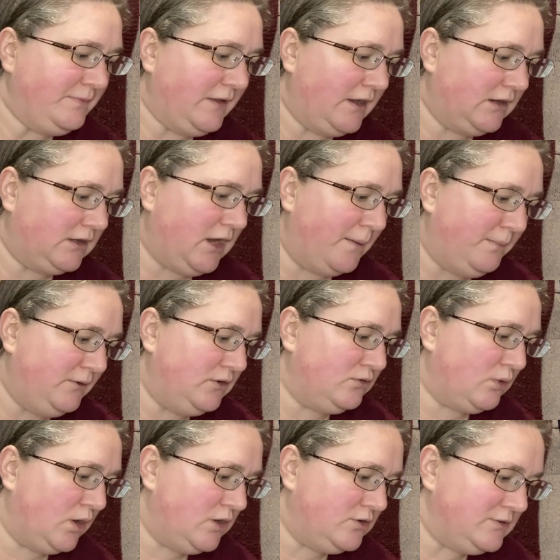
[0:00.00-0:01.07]
a couple of
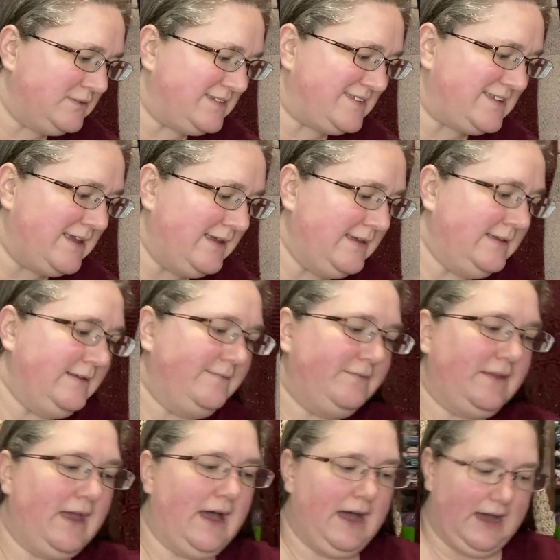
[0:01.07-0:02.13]
rows
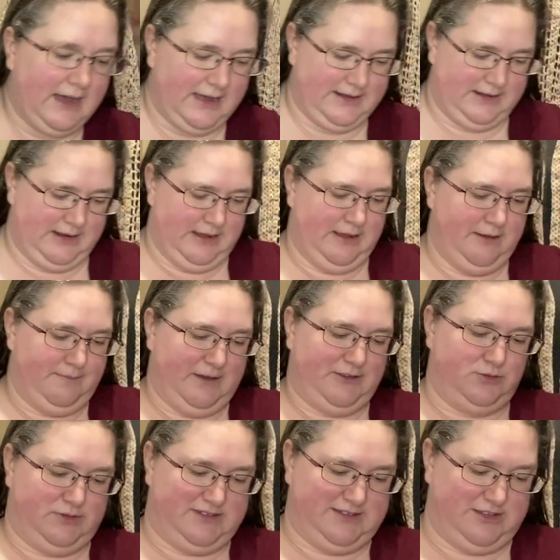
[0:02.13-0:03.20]
on my
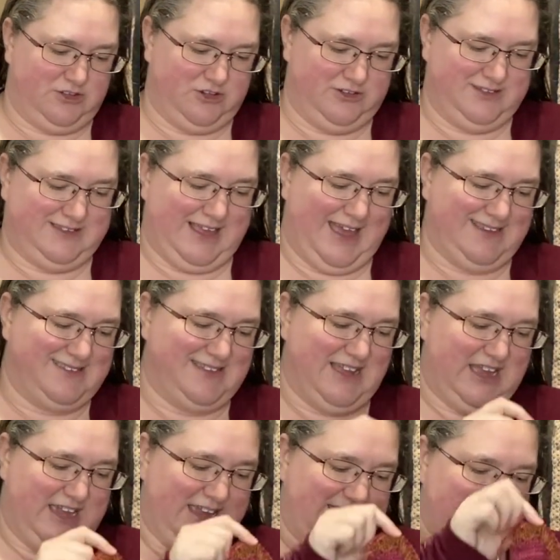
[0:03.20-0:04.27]
Twists and Turns last
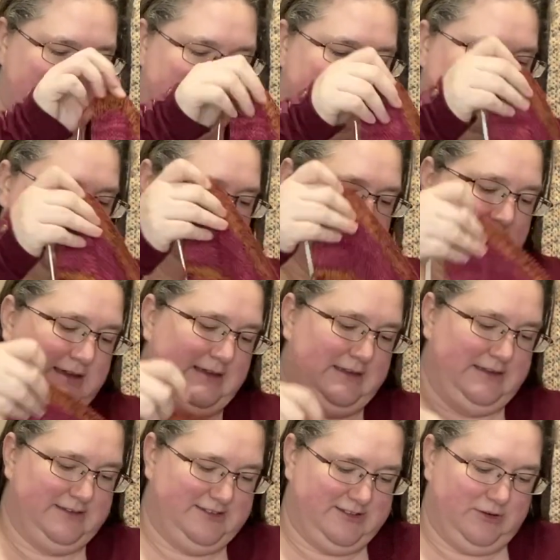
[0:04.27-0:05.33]
night.
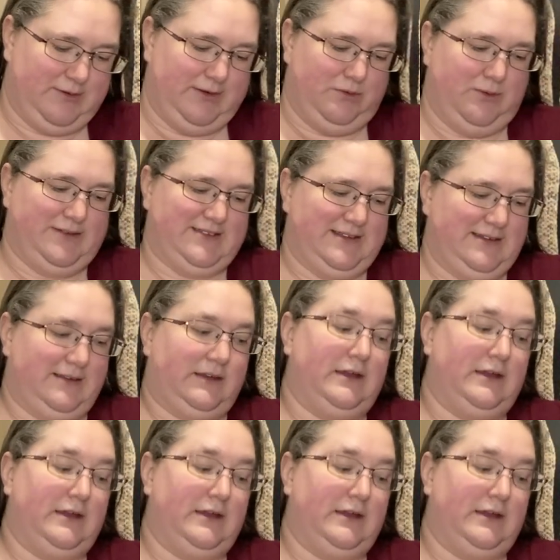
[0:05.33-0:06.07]
So it wasn't